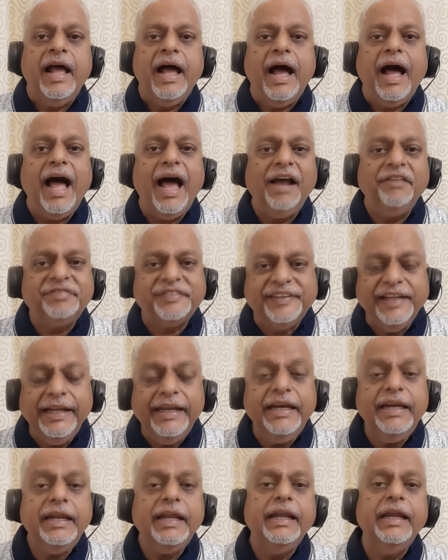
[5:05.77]
I have
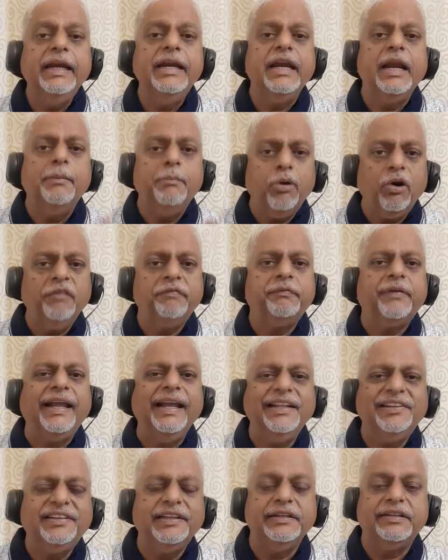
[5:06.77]
seen in number of
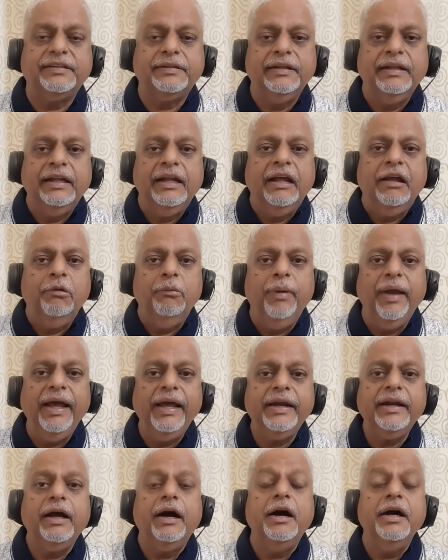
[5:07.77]
cases
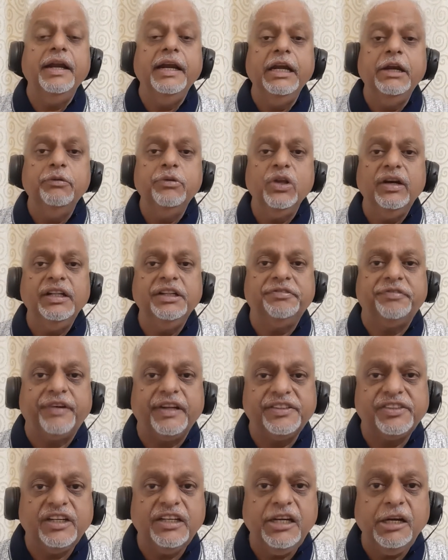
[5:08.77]
where an individual is
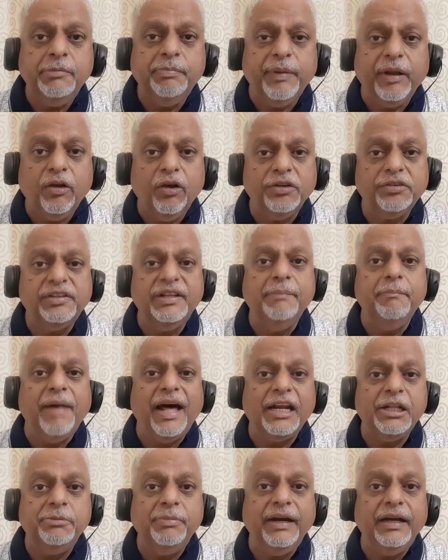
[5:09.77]
frustrated because the
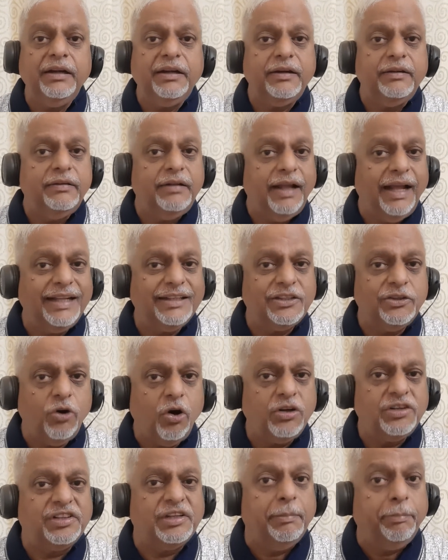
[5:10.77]
management has
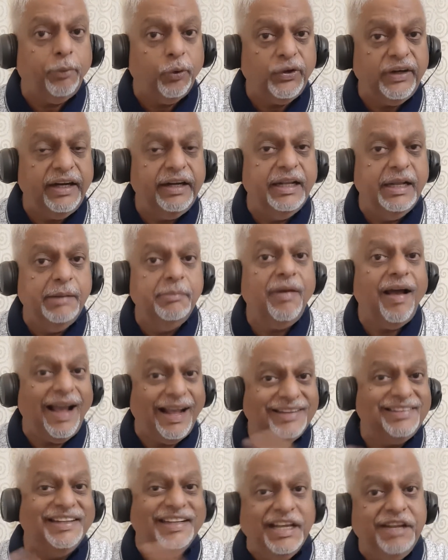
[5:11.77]
not supported him
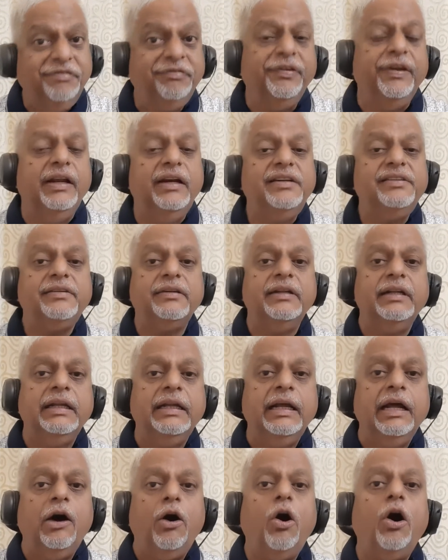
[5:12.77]
as he feels,
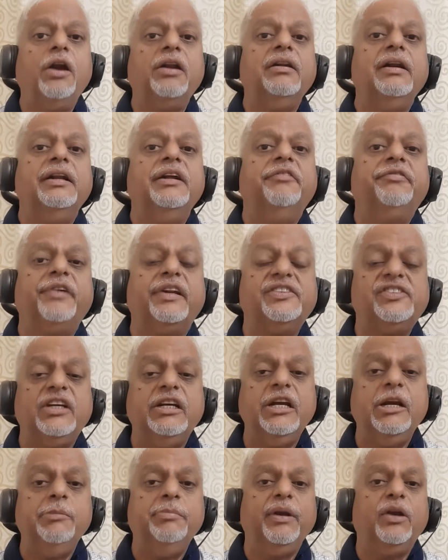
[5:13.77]
or
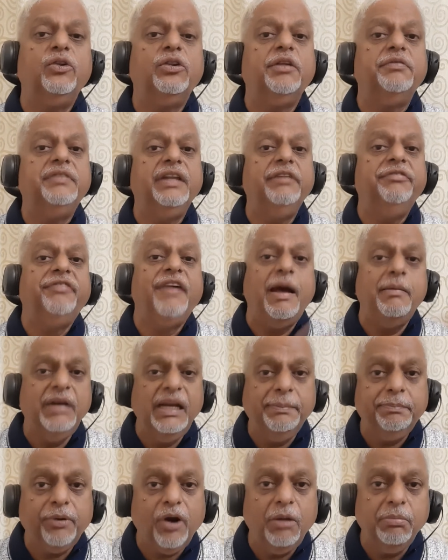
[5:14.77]
frustrated because of the family
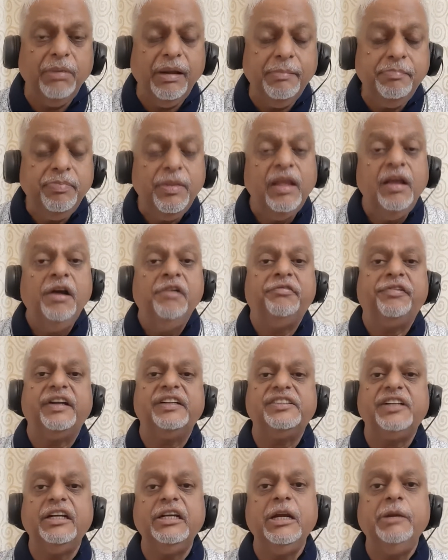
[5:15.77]
problem,
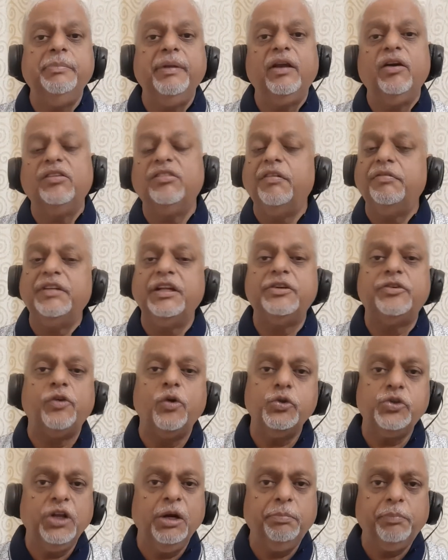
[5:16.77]
frustrated because of their
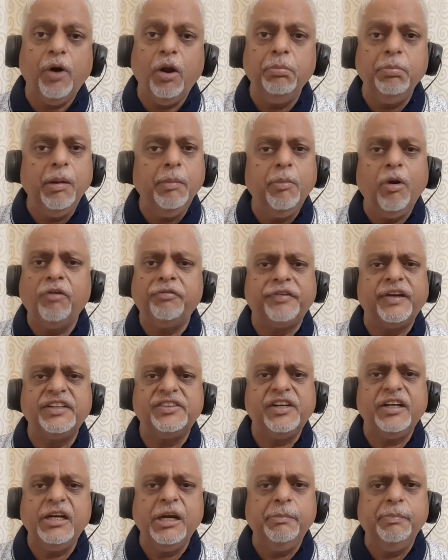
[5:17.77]
social problem, or
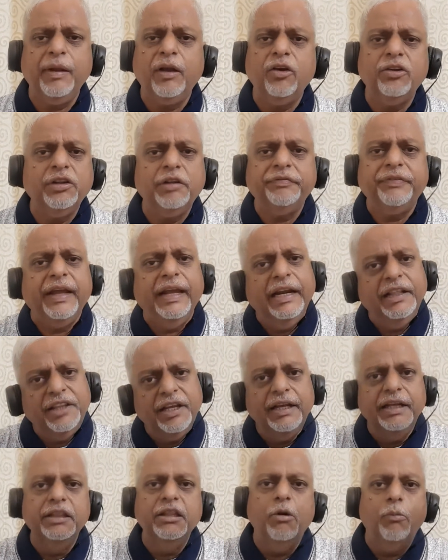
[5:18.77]
frustrated because of
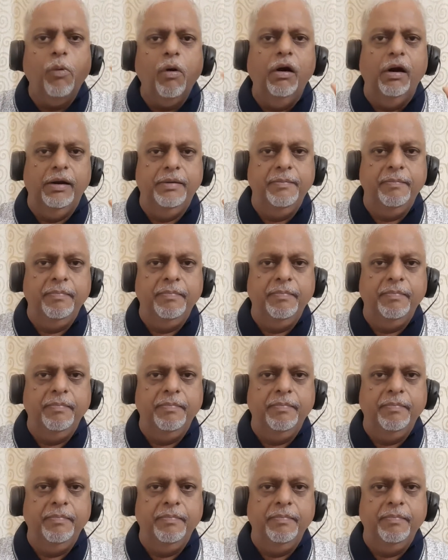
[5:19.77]
anything in the world.